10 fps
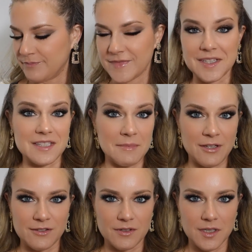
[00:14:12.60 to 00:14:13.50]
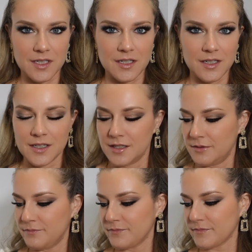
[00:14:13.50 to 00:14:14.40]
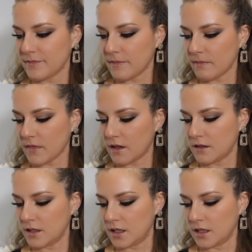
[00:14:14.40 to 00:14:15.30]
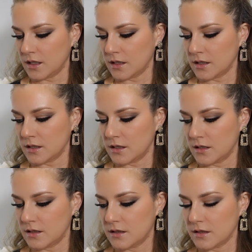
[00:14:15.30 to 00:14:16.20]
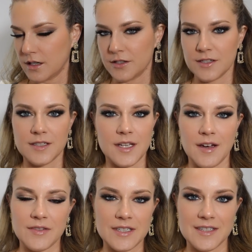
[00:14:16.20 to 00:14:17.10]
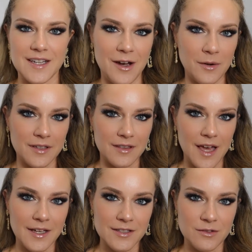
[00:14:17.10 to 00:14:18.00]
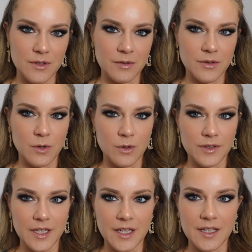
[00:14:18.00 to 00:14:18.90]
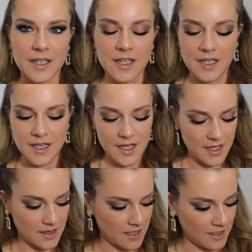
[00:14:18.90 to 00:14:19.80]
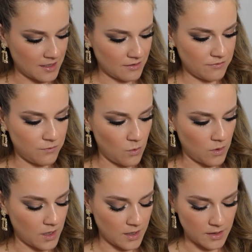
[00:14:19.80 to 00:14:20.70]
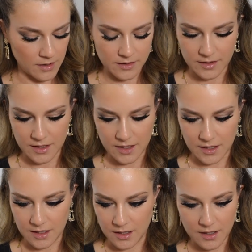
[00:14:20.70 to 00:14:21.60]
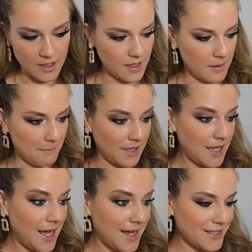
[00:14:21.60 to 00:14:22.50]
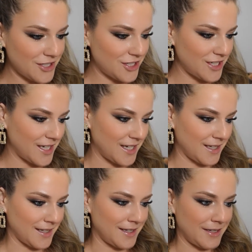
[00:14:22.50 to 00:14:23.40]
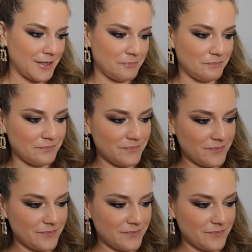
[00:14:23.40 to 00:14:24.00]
it smells really good, and I'll just have to see how it lasts throughout the whole day. And then for the blush, I'm